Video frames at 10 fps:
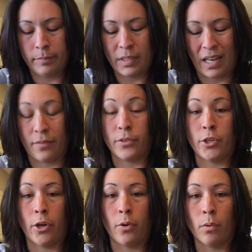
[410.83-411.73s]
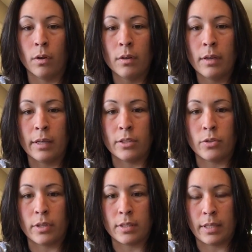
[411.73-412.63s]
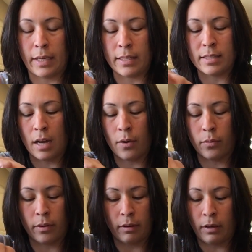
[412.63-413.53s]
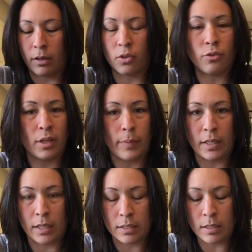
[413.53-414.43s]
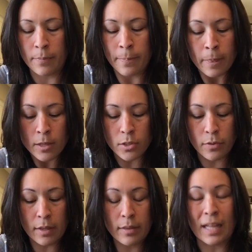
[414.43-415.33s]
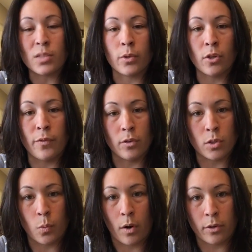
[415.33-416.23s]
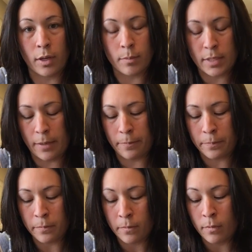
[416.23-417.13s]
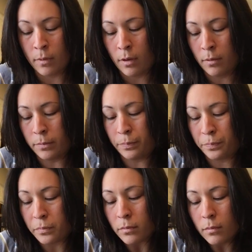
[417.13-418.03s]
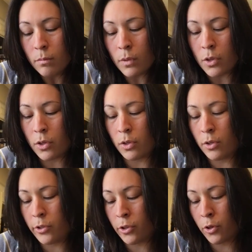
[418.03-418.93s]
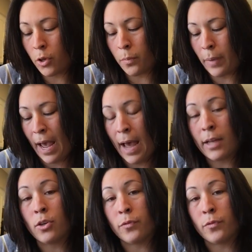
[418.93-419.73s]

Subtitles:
kind of dough. As you can see, it's not really a creaminess. So then that's where your filtered water comes in. You're going to add your